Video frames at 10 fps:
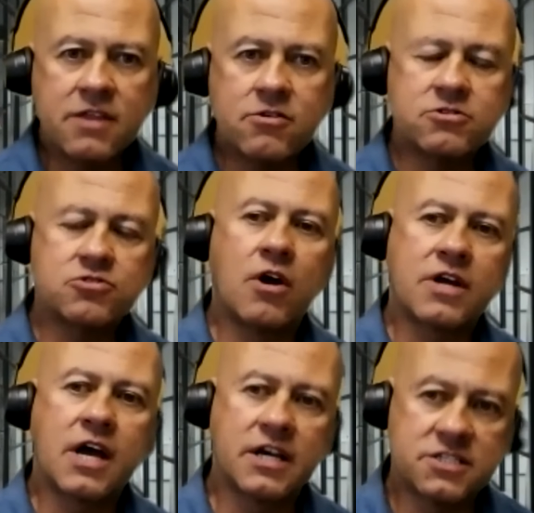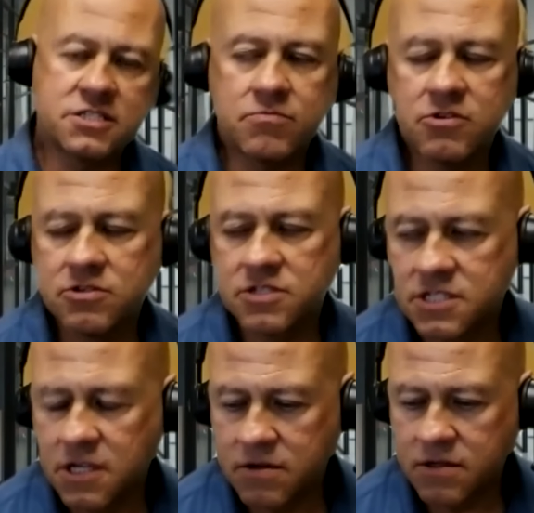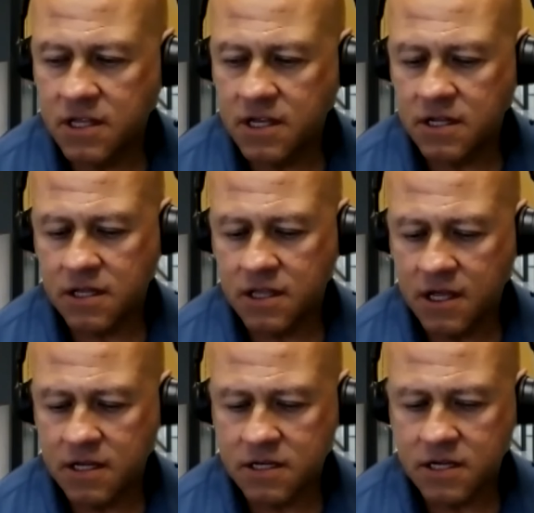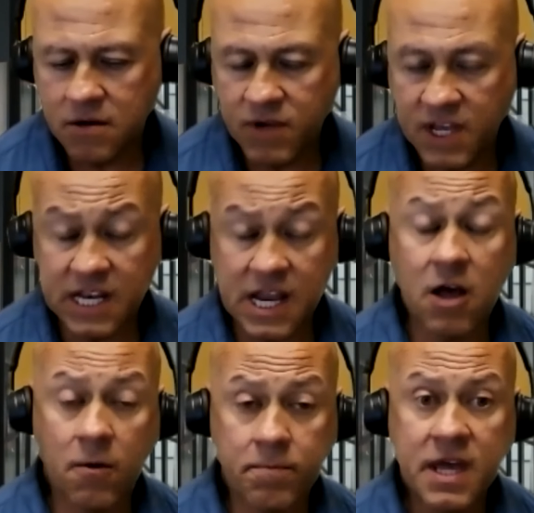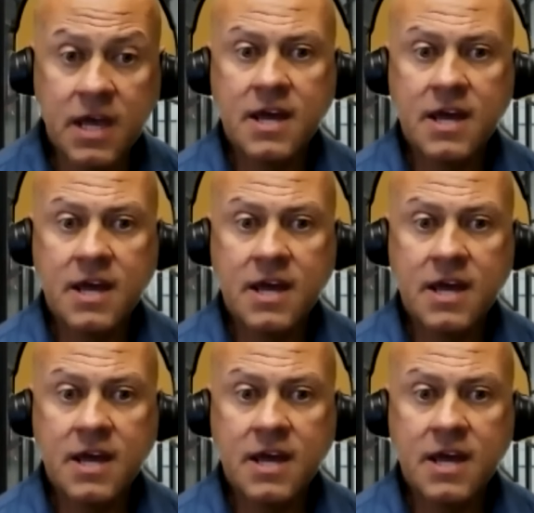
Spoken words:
And those are all customers that we can help.